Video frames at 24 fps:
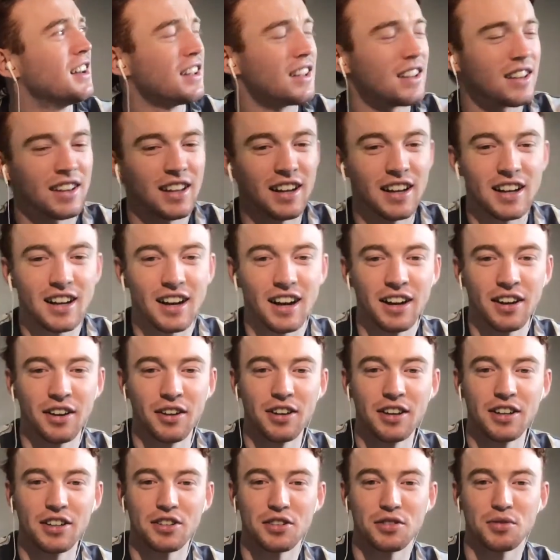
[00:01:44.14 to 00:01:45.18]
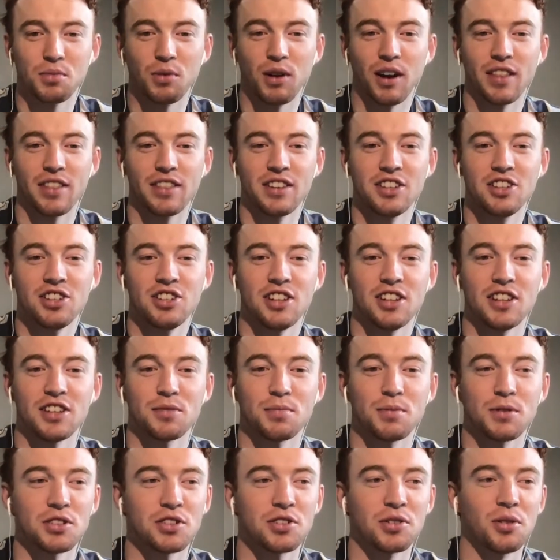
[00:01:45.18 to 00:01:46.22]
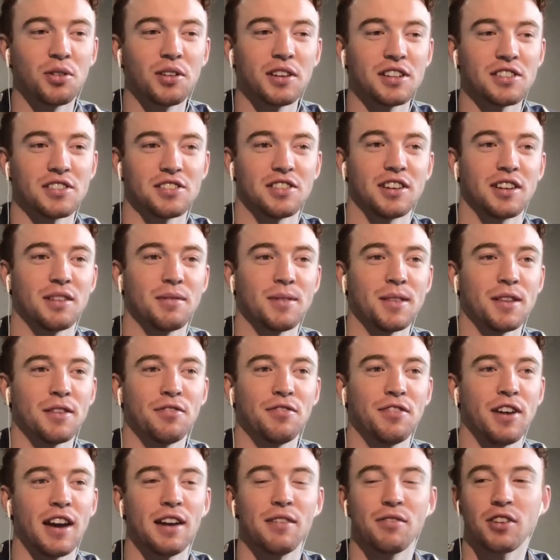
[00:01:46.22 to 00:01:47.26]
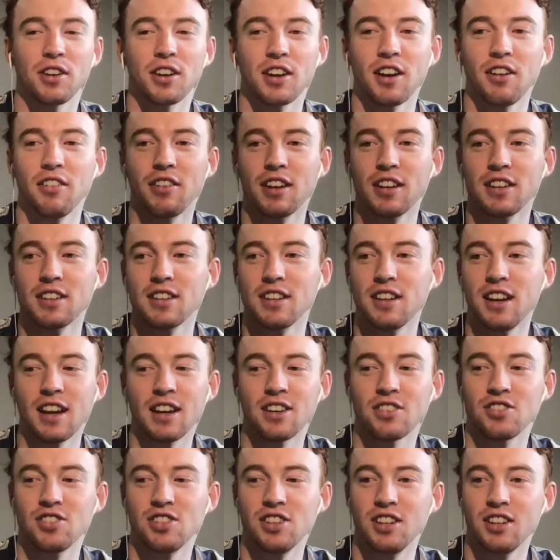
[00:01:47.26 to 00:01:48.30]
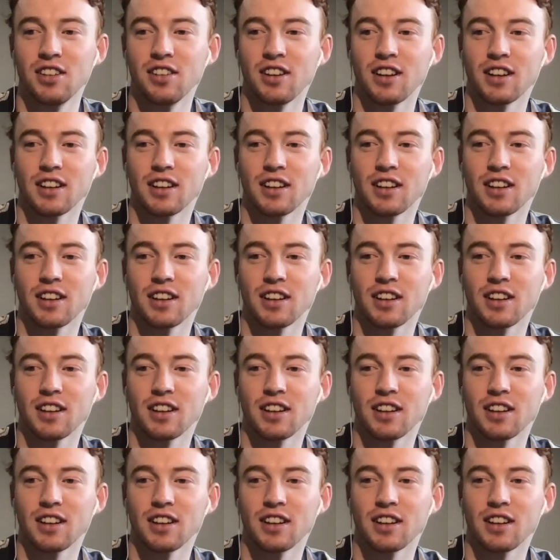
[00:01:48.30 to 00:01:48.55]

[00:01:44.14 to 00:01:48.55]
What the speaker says: Like, I know he just won this year's, but surely he's not even the favourite going into next year.